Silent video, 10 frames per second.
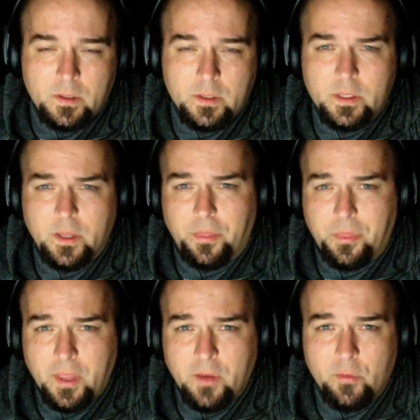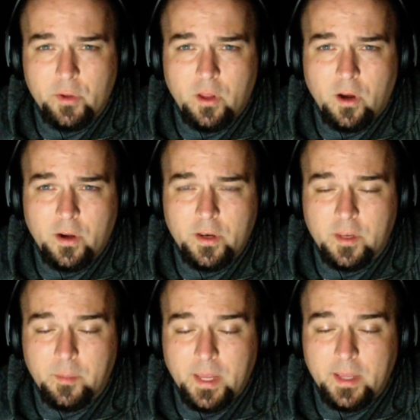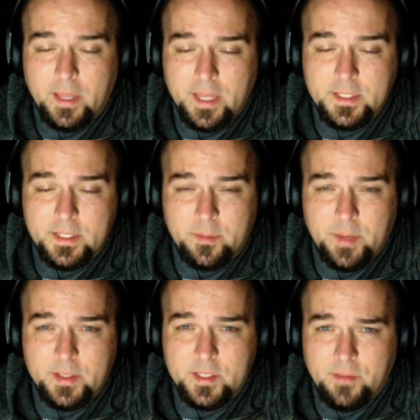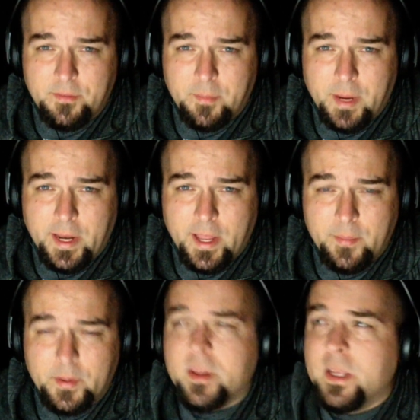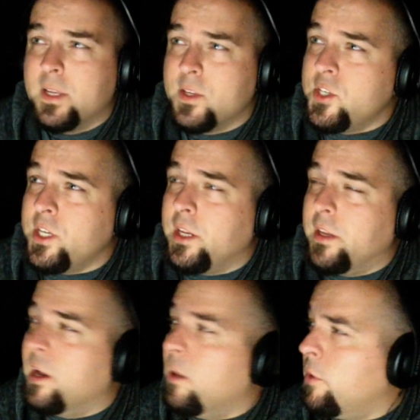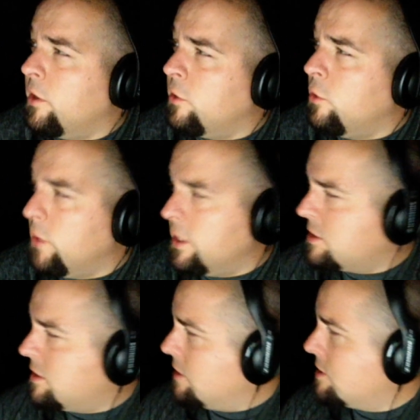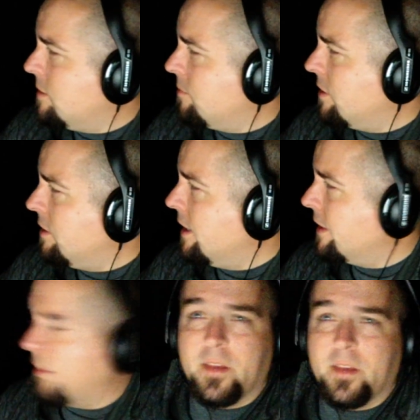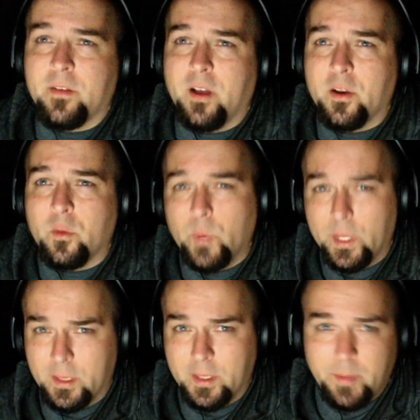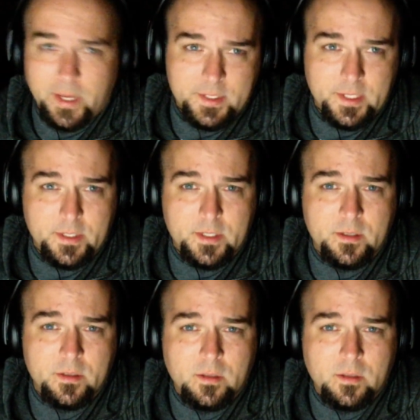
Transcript: You think real hard and you make guesses about stuff that might happen. Gee, I wonder who else does something like that on a weekly basis.